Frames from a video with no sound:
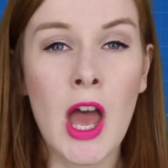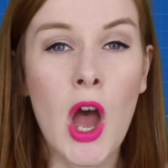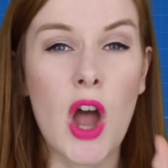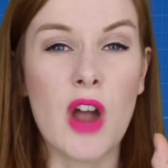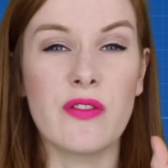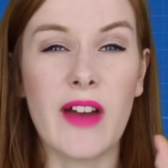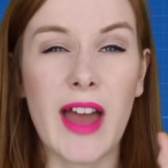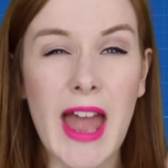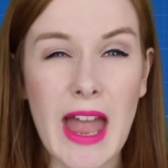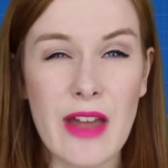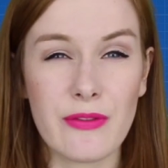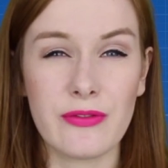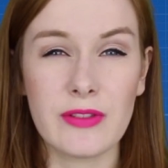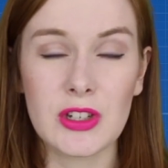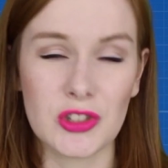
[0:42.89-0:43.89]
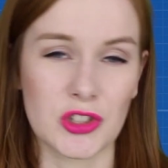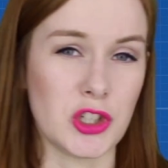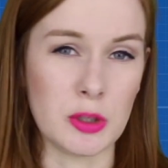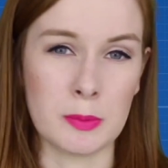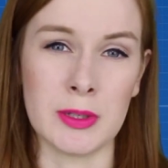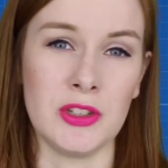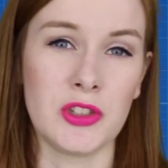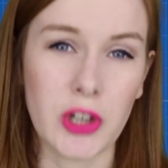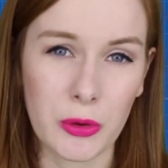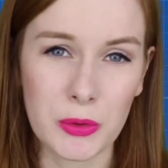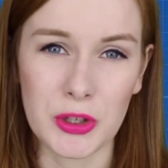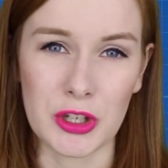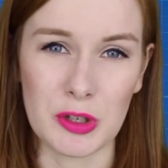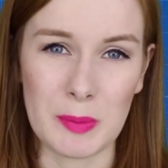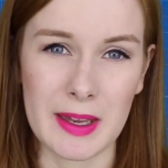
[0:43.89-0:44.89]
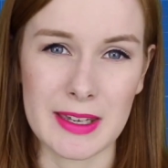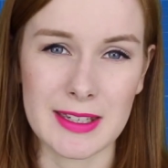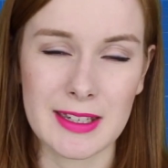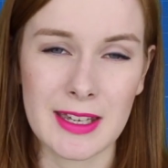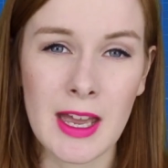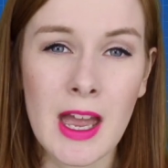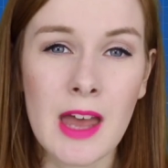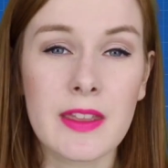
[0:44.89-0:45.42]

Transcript: over every stupid joke you make.